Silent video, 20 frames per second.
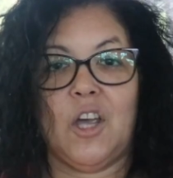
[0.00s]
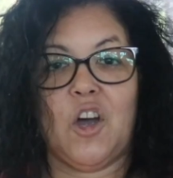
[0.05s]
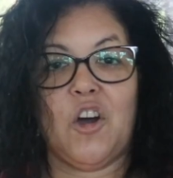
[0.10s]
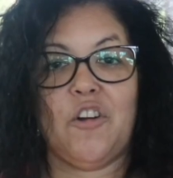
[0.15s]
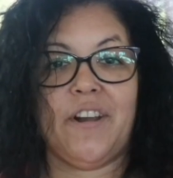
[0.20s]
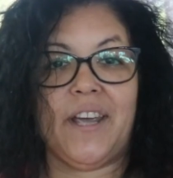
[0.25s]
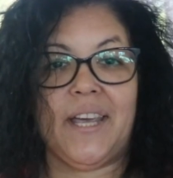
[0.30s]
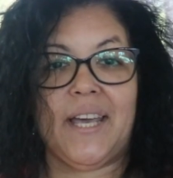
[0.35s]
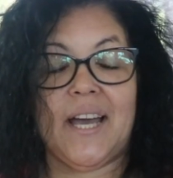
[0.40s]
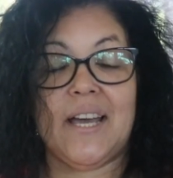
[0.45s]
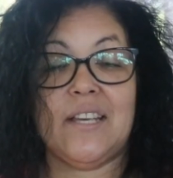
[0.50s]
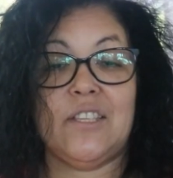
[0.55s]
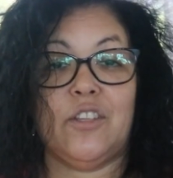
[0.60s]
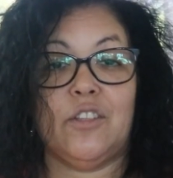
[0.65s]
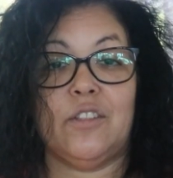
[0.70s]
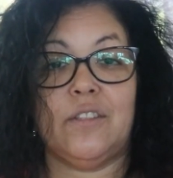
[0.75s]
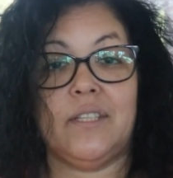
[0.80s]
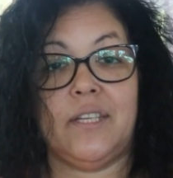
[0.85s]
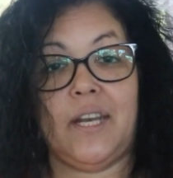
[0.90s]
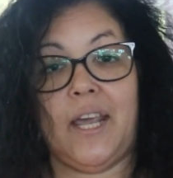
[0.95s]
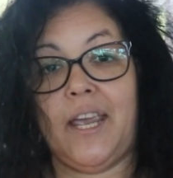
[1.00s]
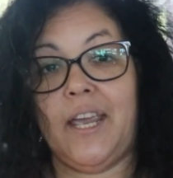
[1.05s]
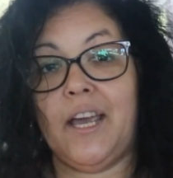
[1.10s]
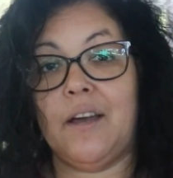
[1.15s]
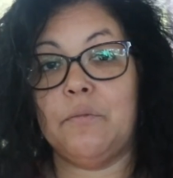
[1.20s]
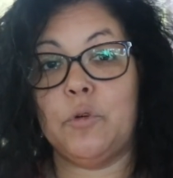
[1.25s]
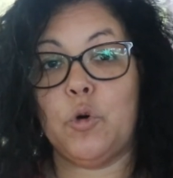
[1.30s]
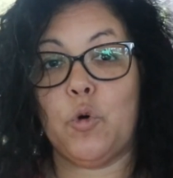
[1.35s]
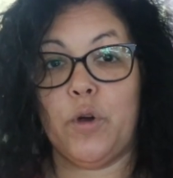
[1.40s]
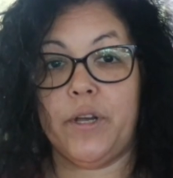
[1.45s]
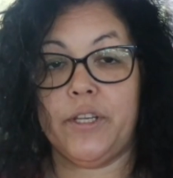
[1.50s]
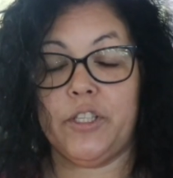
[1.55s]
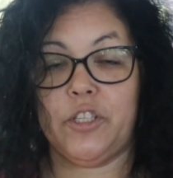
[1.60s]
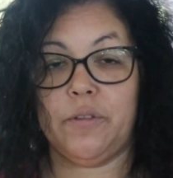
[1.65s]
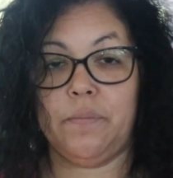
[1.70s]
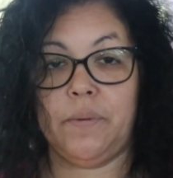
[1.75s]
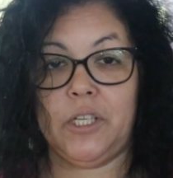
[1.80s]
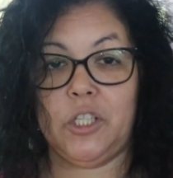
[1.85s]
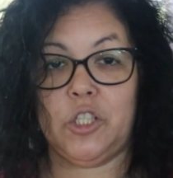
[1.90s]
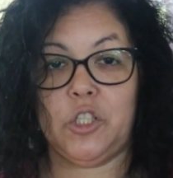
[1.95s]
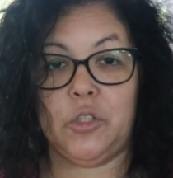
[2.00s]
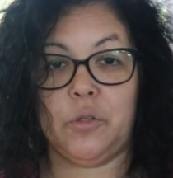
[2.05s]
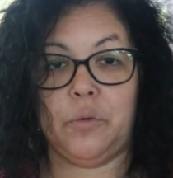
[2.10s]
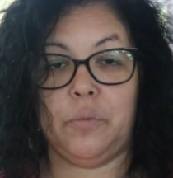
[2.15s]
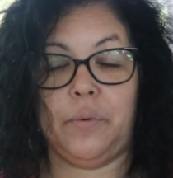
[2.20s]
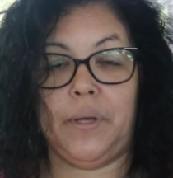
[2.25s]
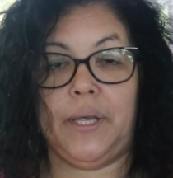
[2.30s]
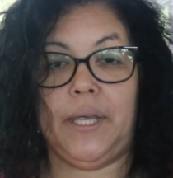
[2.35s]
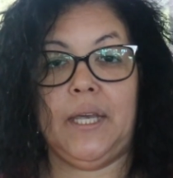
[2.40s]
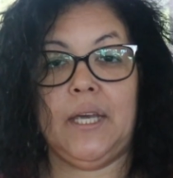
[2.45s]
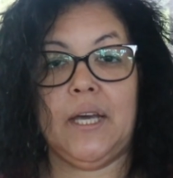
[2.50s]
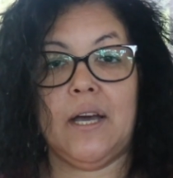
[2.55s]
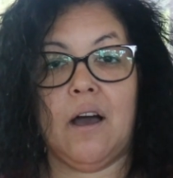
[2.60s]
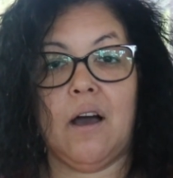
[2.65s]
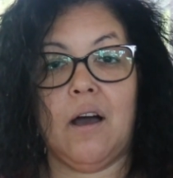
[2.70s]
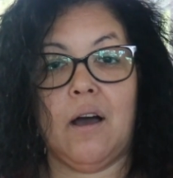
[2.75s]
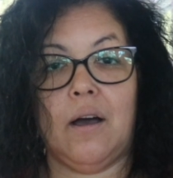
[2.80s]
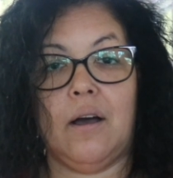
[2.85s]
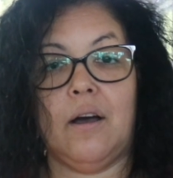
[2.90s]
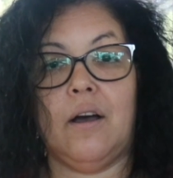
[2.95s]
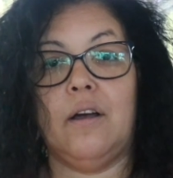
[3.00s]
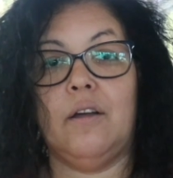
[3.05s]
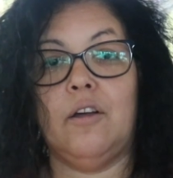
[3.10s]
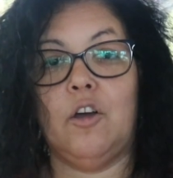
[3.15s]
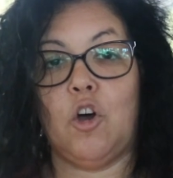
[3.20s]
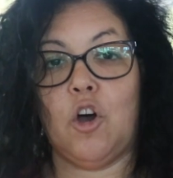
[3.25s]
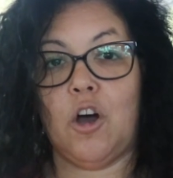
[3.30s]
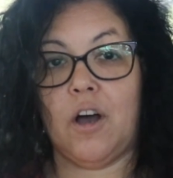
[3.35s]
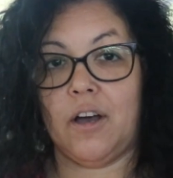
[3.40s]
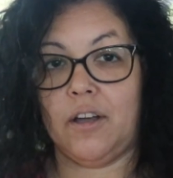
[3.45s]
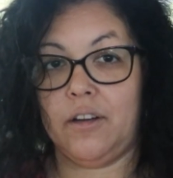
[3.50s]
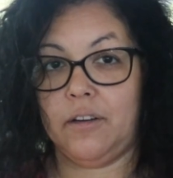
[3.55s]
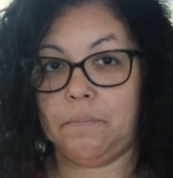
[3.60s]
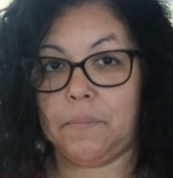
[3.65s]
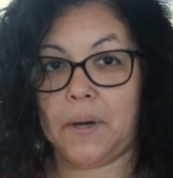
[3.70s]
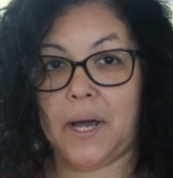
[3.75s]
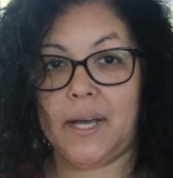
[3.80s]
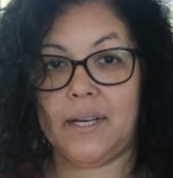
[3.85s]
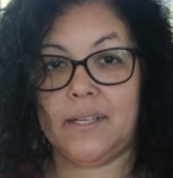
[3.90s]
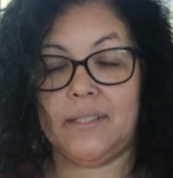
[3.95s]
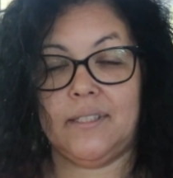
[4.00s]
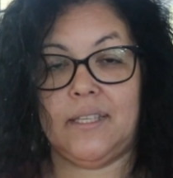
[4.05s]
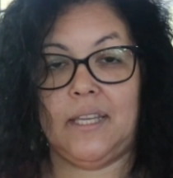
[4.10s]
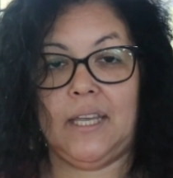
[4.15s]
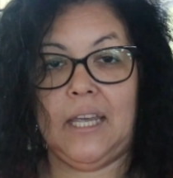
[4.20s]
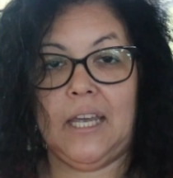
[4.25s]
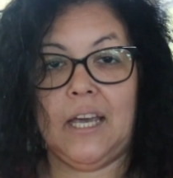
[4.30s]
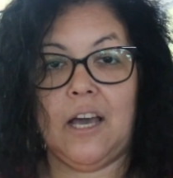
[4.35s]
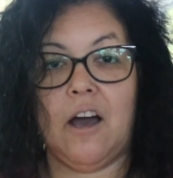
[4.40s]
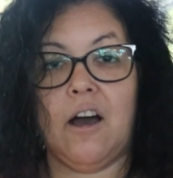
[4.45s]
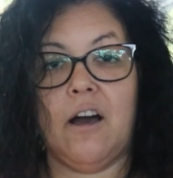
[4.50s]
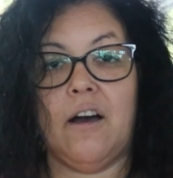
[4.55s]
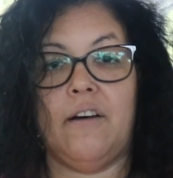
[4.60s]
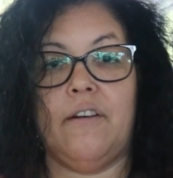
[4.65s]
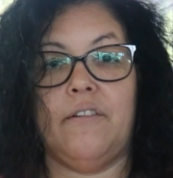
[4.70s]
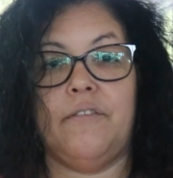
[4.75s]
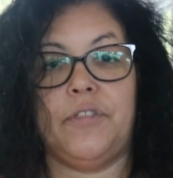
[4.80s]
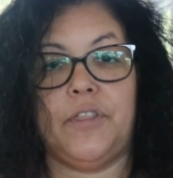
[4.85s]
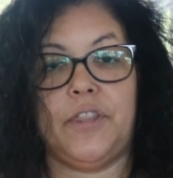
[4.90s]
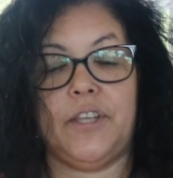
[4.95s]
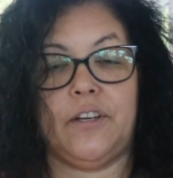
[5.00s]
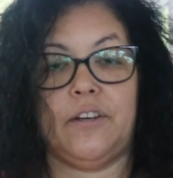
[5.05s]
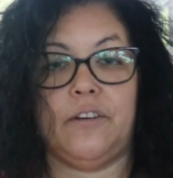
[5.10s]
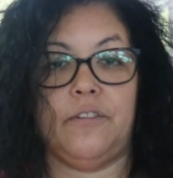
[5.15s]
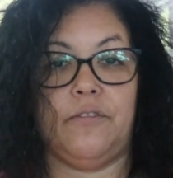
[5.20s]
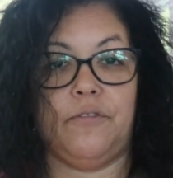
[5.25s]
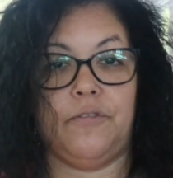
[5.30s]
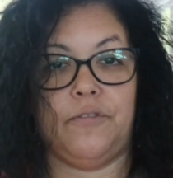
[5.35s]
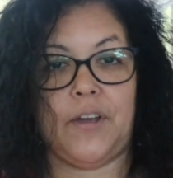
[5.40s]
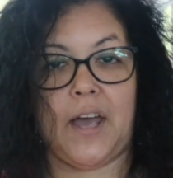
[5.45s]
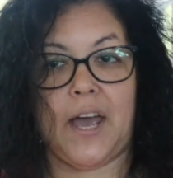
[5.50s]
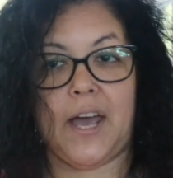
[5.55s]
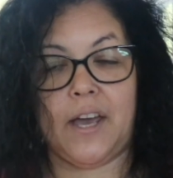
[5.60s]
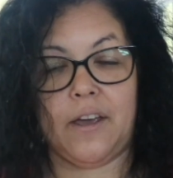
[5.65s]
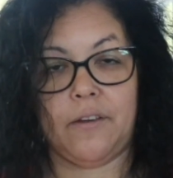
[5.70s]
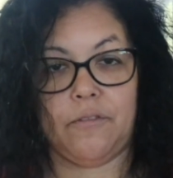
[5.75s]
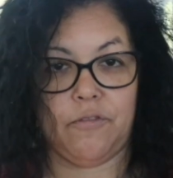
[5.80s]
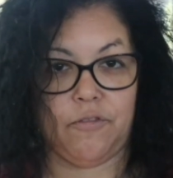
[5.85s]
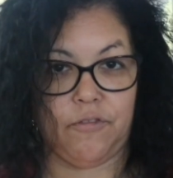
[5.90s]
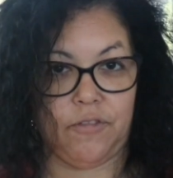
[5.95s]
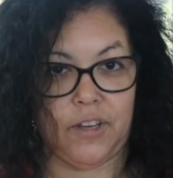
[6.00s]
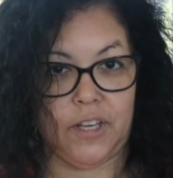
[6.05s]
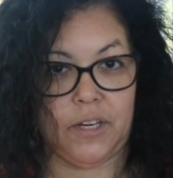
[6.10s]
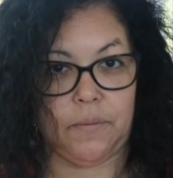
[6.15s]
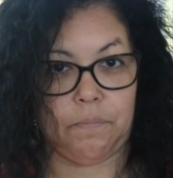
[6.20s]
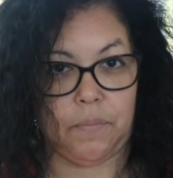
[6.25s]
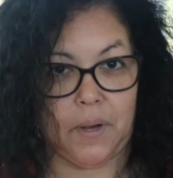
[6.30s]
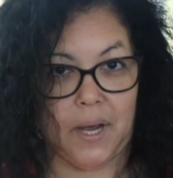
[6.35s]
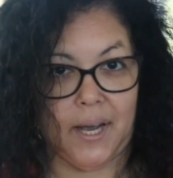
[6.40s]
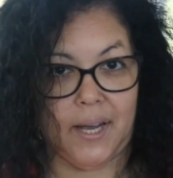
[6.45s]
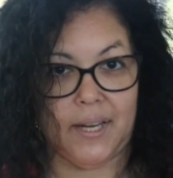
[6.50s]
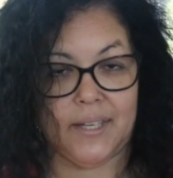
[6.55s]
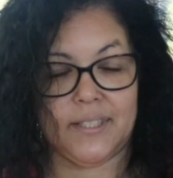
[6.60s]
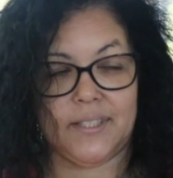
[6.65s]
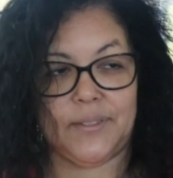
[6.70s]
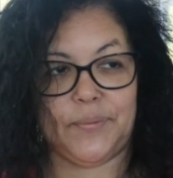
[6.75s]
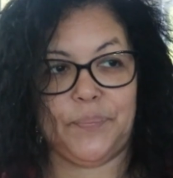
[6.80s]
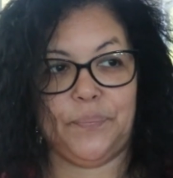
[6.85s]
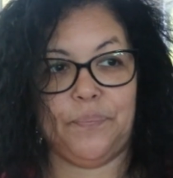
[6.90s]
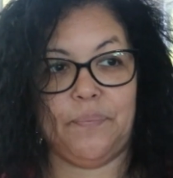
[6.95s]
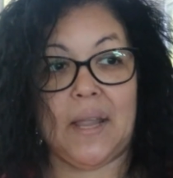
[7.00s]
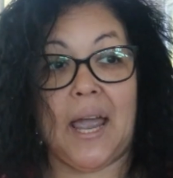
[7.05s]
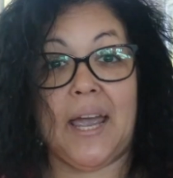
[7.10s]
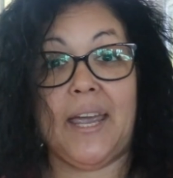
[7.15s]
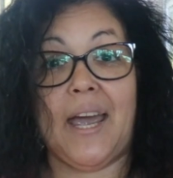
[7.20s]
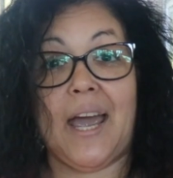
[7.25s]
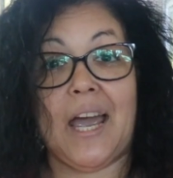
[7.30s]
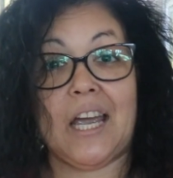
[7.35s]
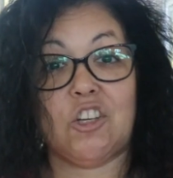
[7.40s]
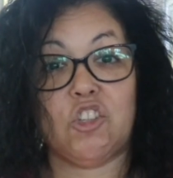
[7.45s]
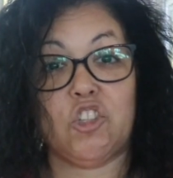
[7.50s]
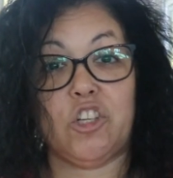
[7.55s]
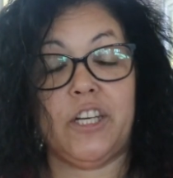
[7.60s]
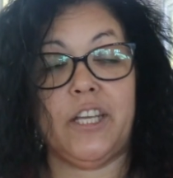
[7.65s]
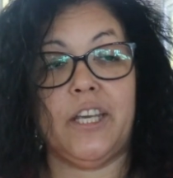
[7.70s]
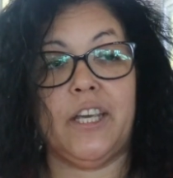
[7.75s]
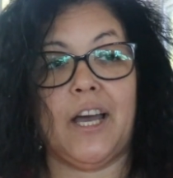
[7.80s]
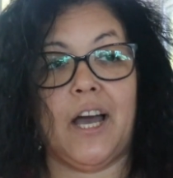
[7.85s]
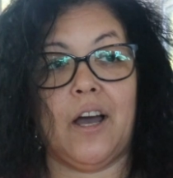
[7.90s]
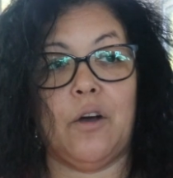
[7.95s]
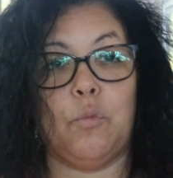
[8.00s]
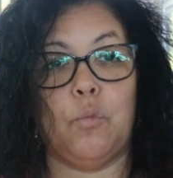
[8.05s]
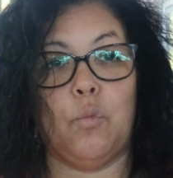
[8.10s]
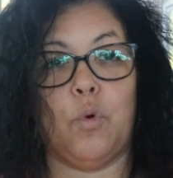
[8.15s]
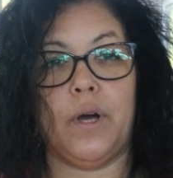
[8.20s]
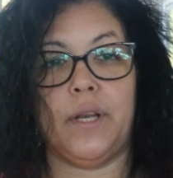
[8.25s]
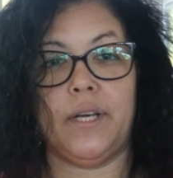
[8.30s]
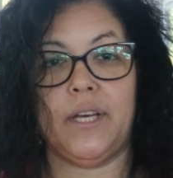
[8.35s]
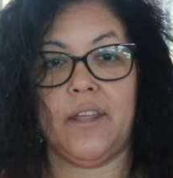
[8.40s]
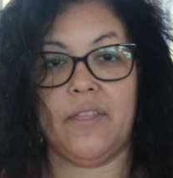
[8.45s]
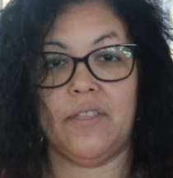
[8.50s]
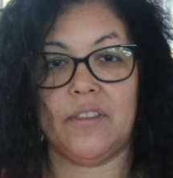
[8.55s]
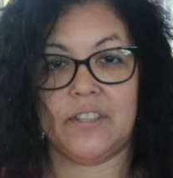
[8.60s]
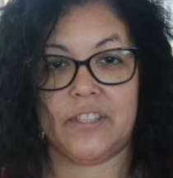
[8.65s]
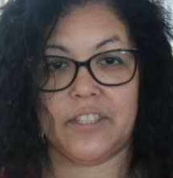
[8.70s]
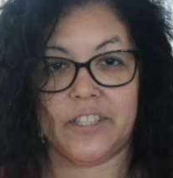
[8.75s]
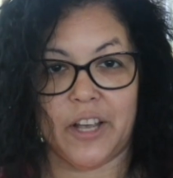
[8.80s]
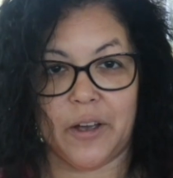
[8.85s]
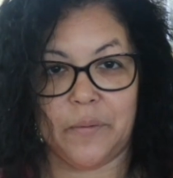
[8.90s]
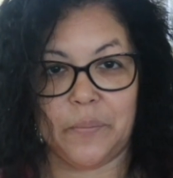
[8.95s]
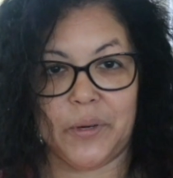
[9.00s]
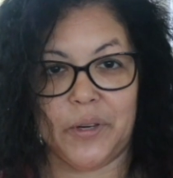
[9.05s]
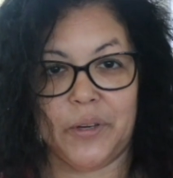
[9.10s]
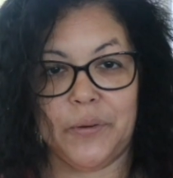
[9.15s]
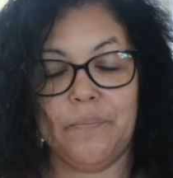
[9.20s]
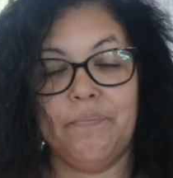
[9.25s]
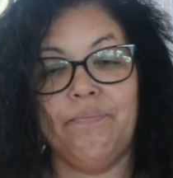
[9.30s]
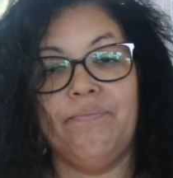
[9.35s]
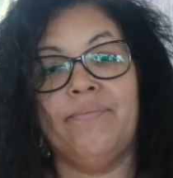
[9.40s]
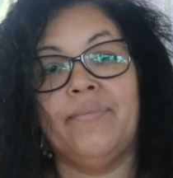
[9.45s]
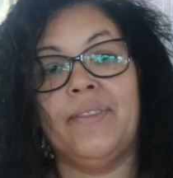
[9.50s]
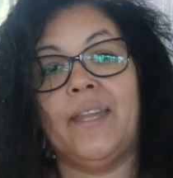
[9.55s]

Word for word: Alright guys, so today I'm going to be doing a unboxing of the Fab Fit Box. I actually got one in the summer